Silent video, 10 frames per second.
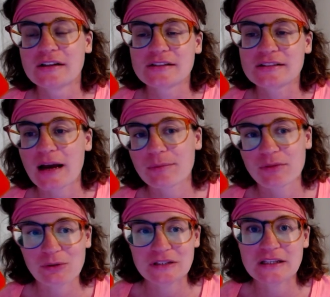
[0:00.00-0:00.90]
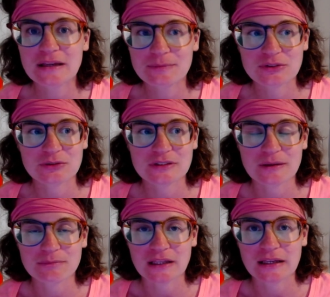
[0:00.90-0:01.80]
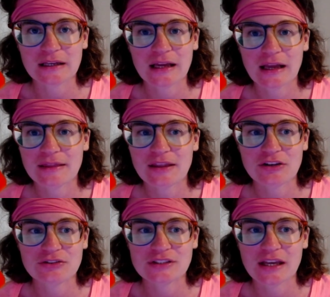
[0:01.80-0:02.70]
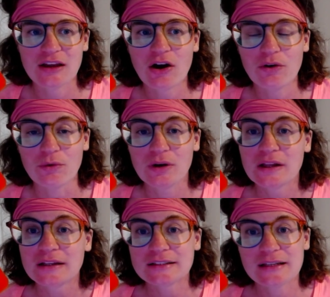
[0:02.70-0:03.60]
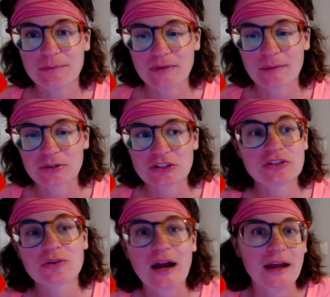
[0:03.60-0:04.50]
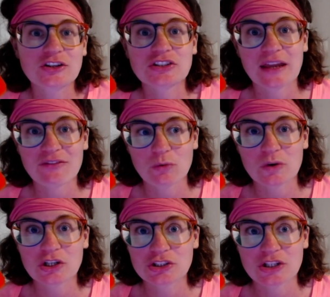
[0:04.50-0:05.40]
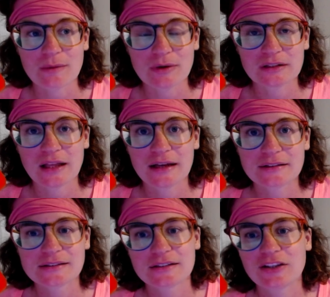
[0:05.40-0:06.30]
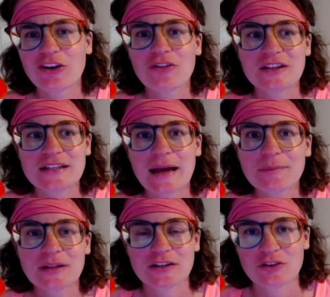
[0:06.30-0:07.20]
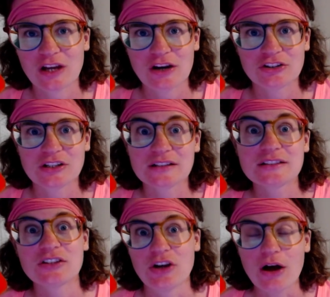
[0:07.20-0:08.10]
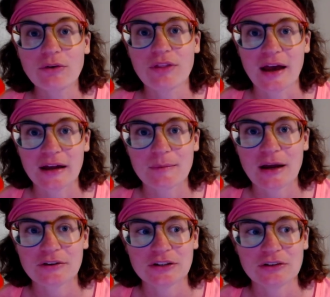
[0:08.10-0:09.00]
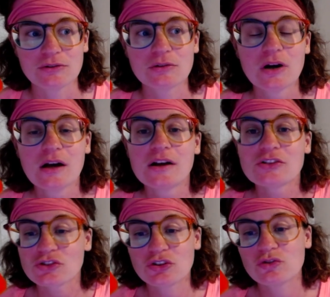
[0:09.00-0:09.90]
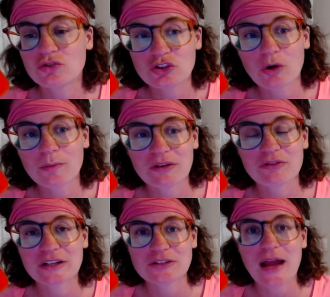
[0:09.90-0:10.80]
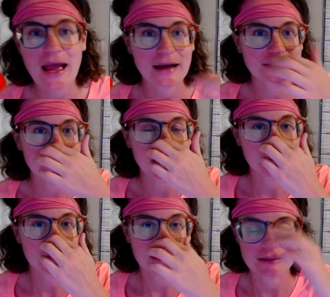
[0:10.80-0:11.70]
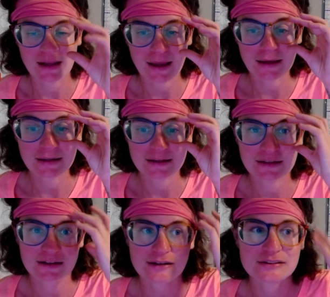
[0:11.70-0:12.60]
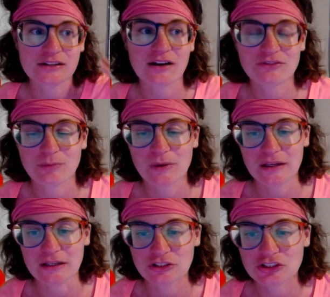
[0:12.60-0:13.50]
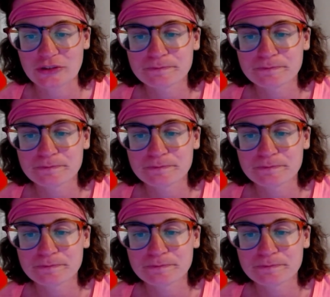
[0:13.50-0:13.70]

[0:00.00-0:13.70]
top 3 tips or something, and then you say, oh, tip number 2, I actually have a workshop on that. The template creator doesn't know that about you, so don't be afraid to add that in. Add in a soft pitch.